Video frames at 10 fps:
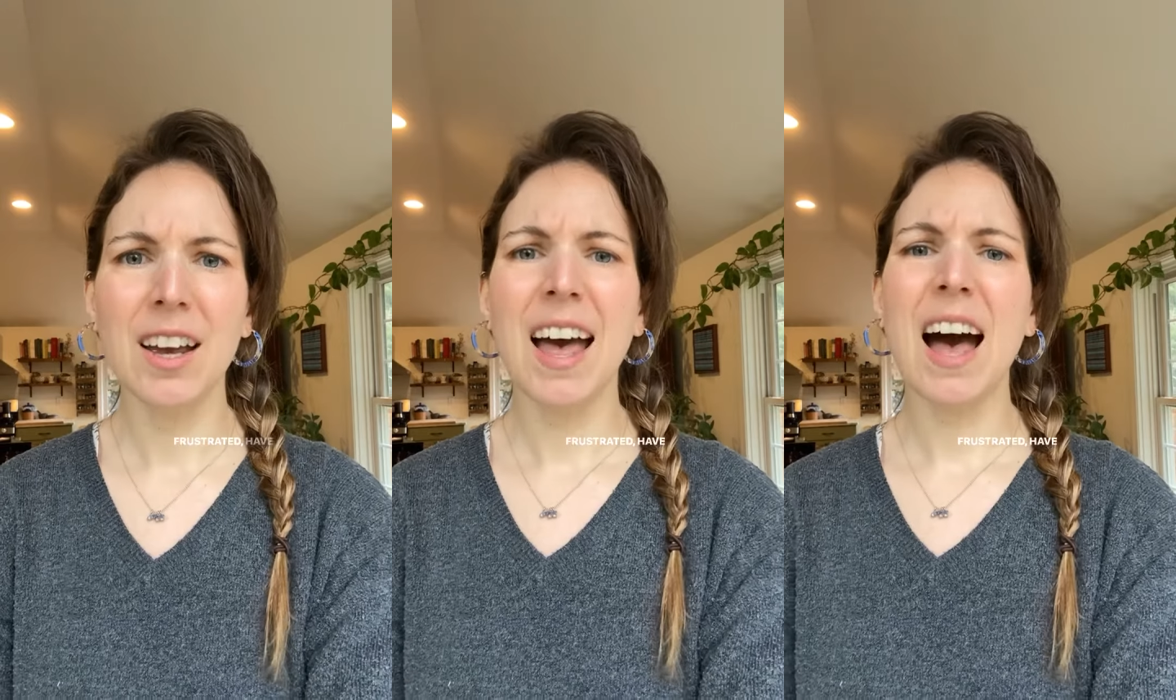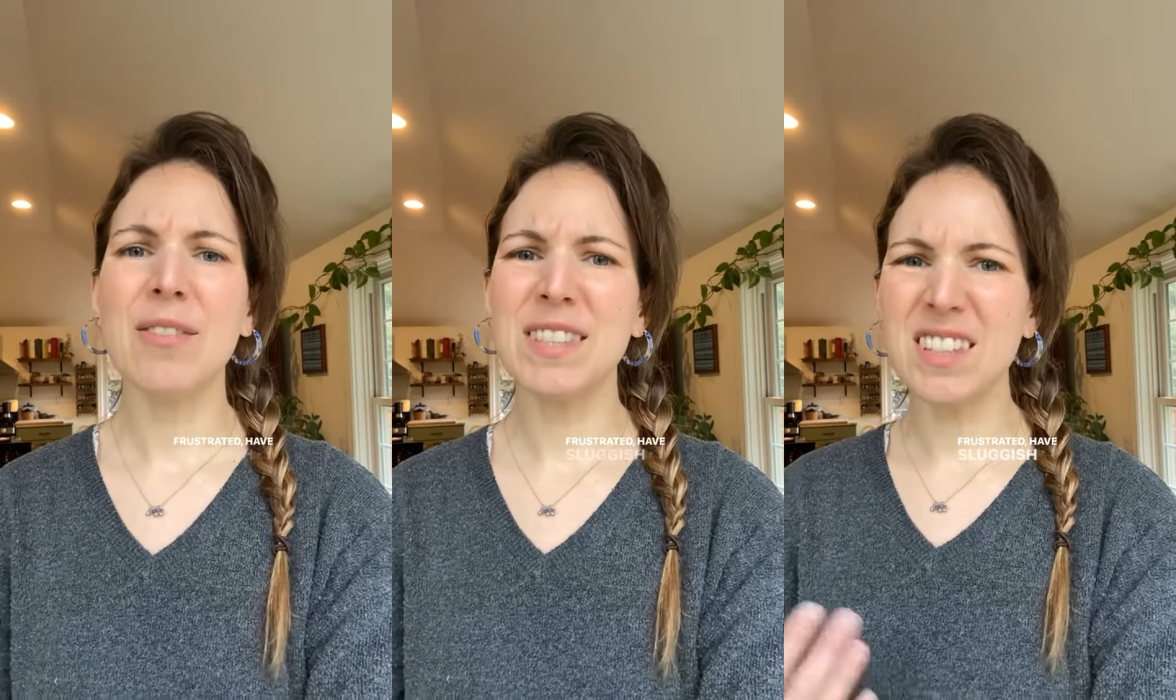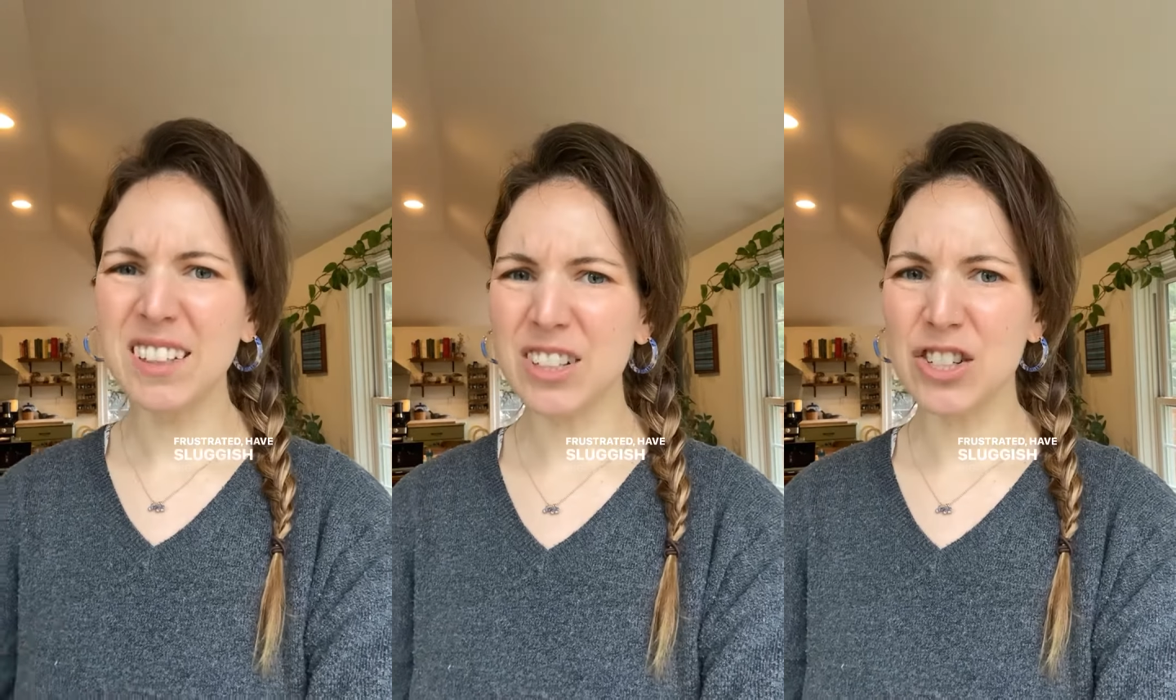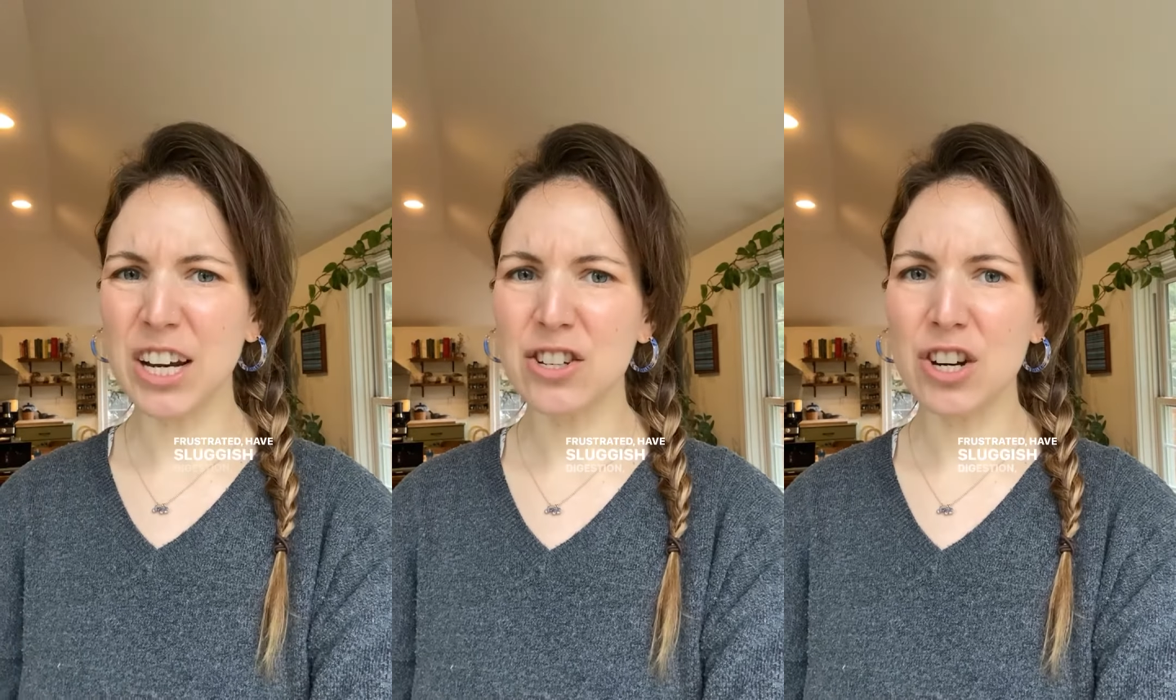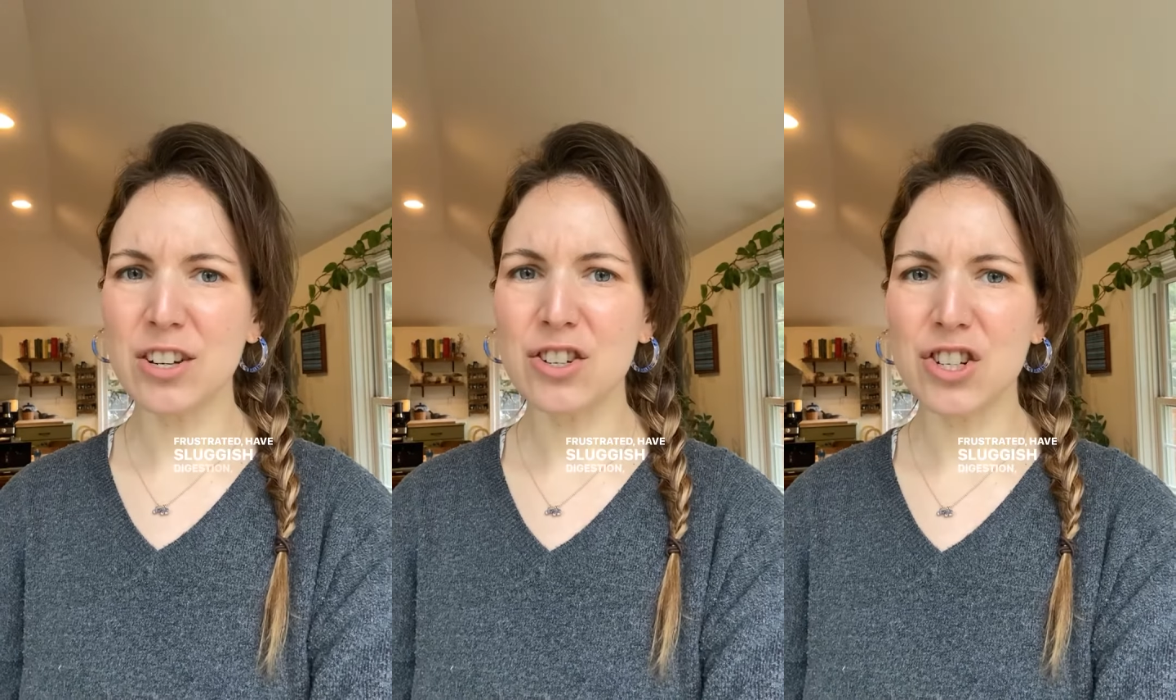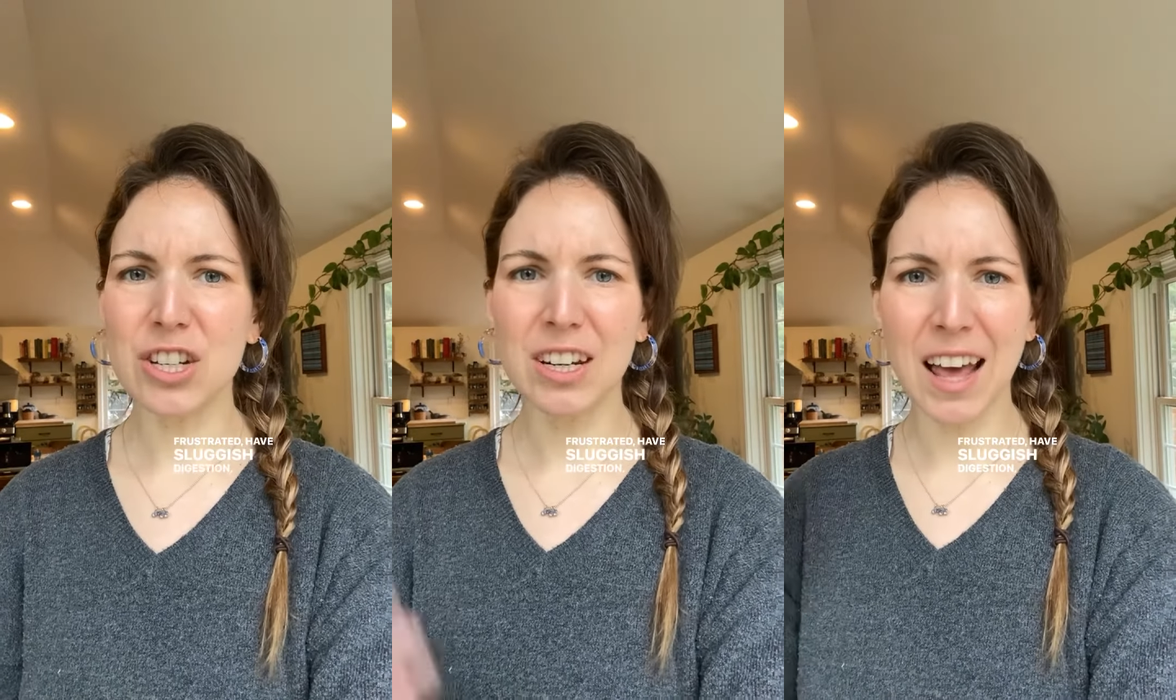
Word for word: have sluggish digestion,